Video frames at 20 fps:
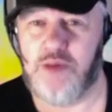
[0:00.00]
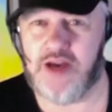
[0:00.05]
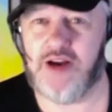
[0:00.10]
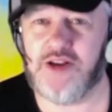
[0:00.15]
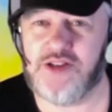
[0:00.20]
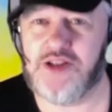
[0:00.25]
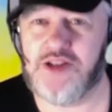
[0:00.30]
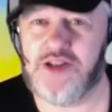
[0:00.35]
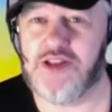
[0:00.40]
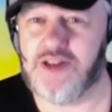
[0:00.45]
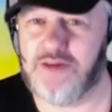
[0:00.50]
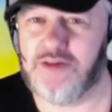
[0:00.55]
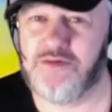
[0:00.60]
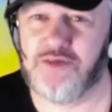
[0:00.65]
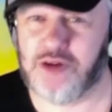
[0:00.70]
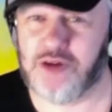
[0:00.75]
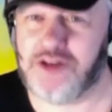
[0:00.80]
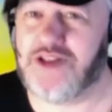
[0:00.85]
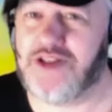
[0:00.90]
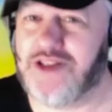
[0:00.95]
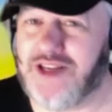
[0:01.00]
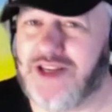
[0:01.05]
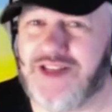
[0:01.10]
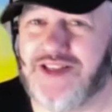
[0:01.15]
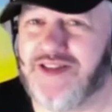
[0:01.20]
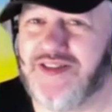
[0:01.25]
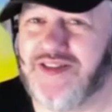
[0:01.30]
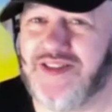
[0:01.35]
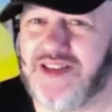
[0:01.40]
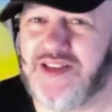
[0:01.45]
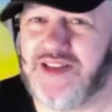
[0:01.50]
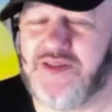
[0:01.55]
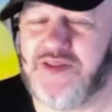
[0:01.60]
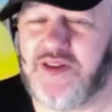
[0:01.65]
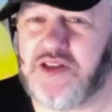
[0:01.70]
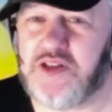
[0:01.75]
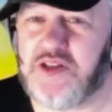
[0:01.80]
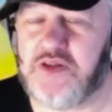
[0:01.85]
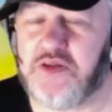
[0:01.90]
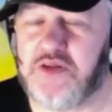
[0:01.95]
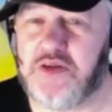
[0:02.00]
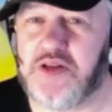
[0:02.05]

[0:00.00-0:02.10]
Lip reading: asking them, what do they do at this festival?